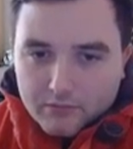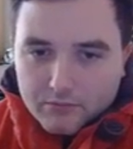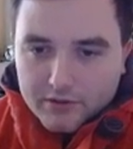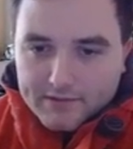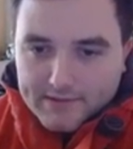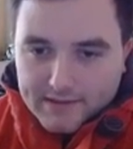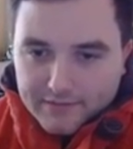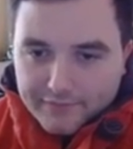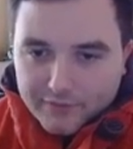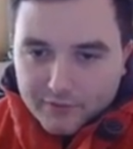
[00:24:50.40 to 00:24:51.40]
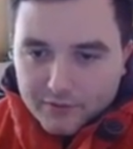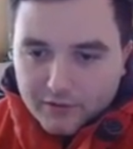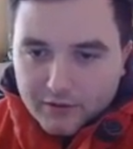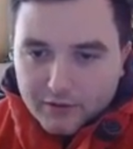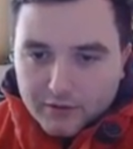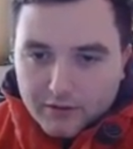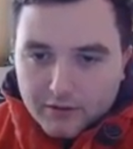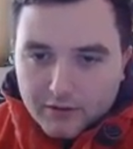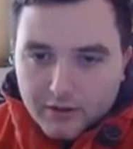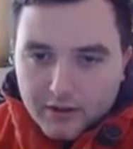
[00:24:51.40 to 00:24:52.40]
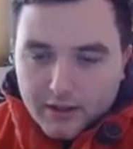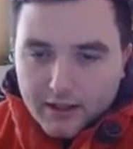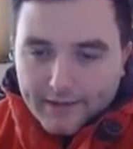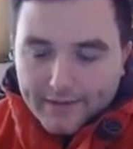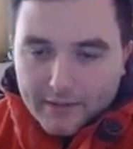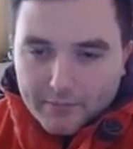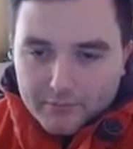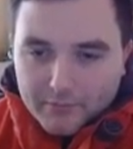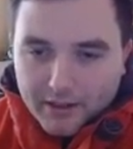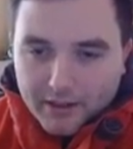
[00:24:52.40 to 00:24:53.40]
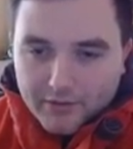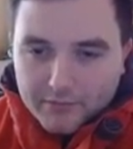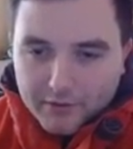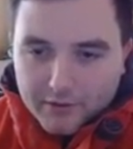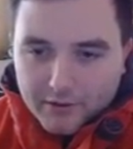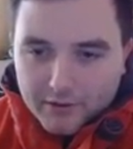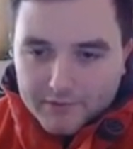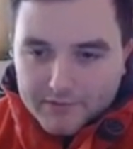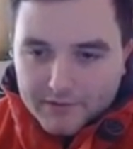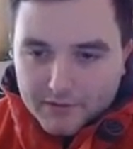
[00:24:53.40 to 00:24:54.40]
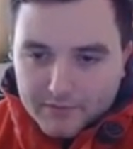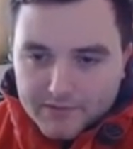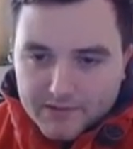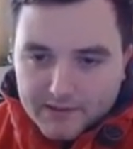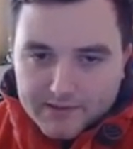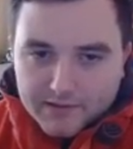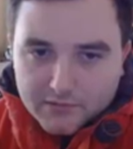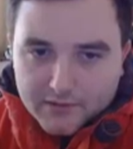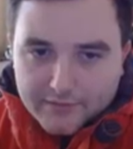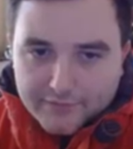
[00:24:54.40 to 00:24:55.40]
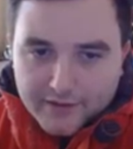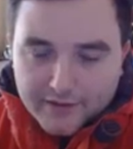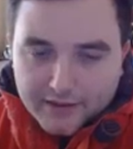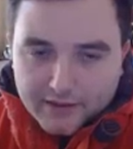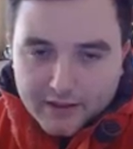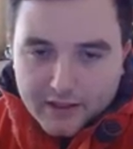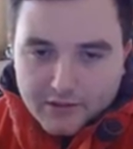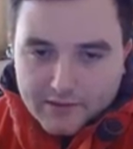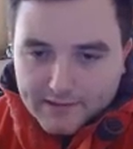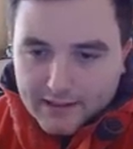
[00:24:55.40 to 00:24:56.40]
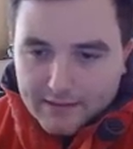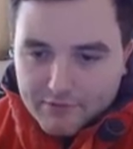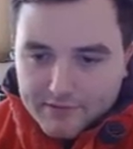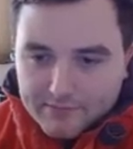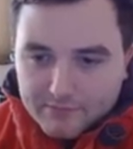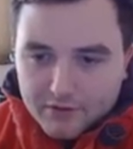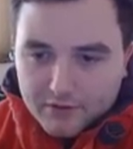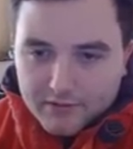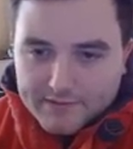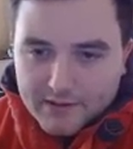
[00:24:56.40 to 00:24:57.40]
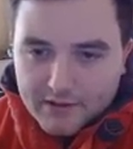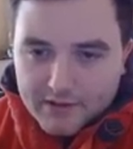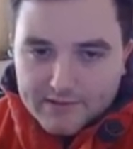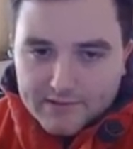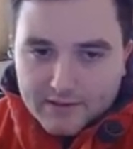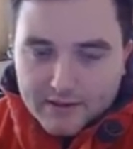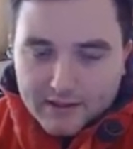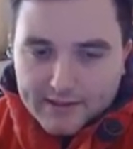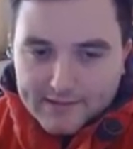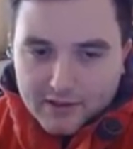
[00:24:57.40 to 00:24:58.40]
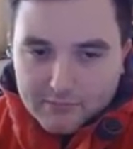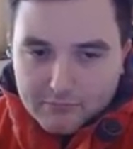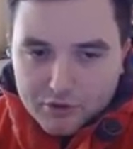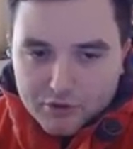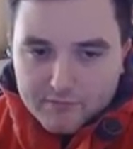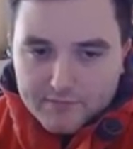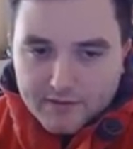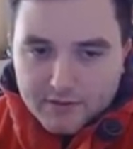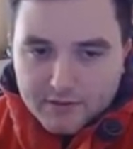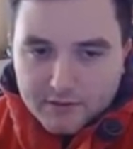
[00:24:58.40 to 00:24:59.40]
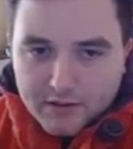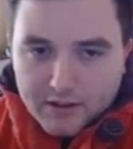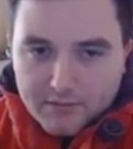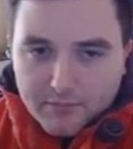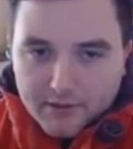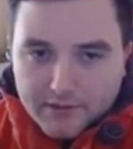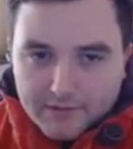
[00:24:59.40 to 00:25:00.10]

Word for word: rook to d four, and I put my other rook onto c two, now threatening just to capture this rook, this knight. His knight moved, but it